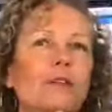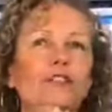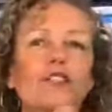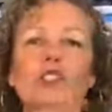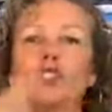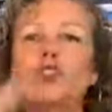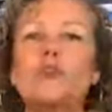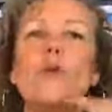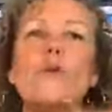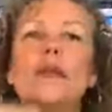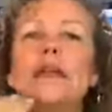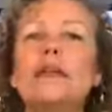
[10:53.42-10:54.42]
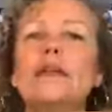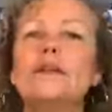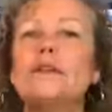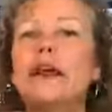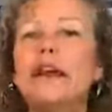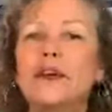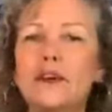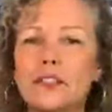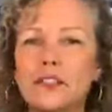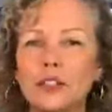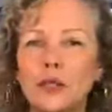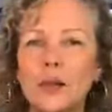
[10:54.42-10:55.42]
there's just so many
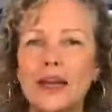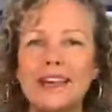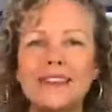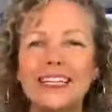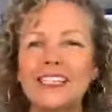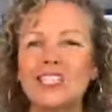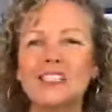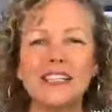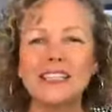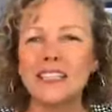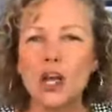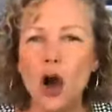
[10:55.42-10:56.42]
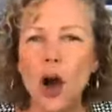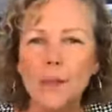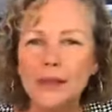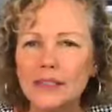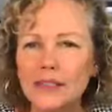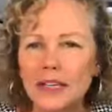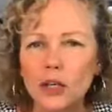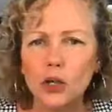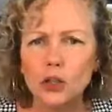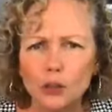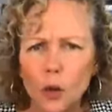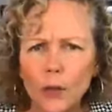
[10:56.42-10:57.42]
layers to it that it just does the opposite.
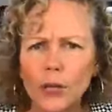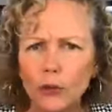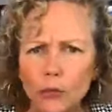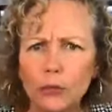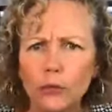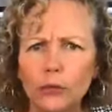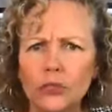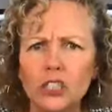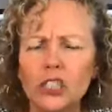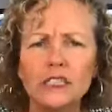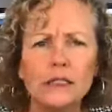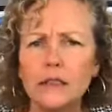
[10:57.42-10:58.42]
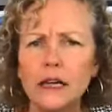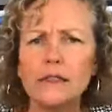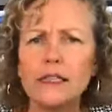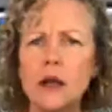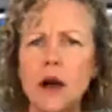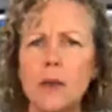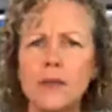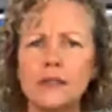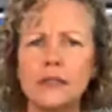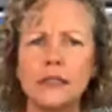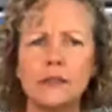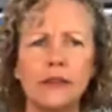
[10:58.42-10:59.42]
So many rules, it just does the
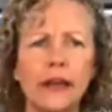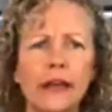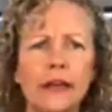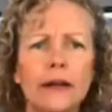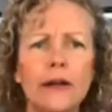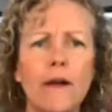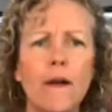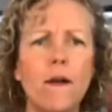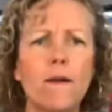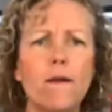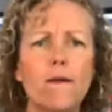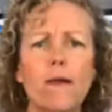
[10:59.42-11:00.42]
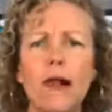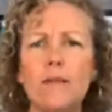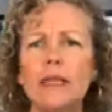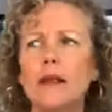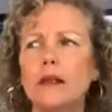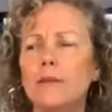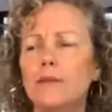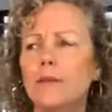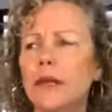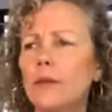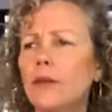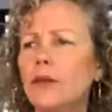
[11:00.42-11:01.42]
opposite, right? I mean,
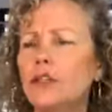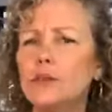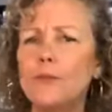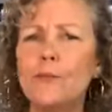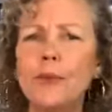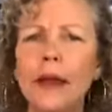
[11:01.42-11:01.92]
people are just